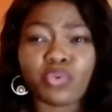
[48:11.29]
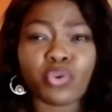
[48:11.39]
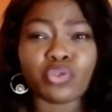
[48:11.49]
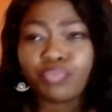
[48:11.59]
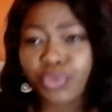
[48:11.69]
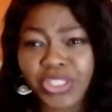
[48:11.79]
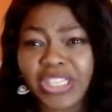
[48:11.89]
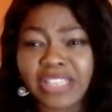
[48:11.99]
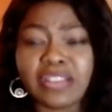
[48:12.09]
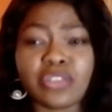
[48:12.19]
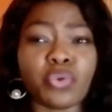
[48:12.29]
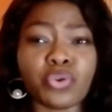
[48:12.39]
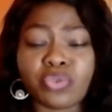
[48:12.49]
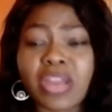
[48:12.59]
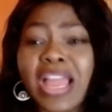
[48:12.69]
you want to brush their teeth, you
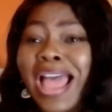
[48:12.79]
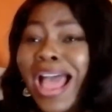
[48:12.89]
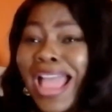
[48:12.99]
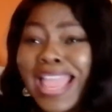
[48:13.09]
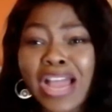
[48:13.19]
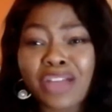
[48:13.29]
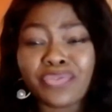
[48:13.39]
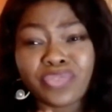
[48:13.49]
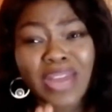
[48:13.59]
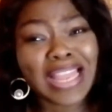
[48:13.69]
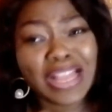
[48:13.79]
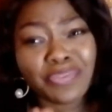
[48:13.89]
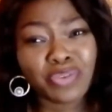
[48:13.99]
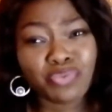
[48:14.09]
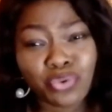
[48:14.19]
want to do. I have
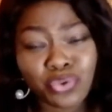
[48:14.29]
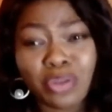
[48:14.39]
the rule.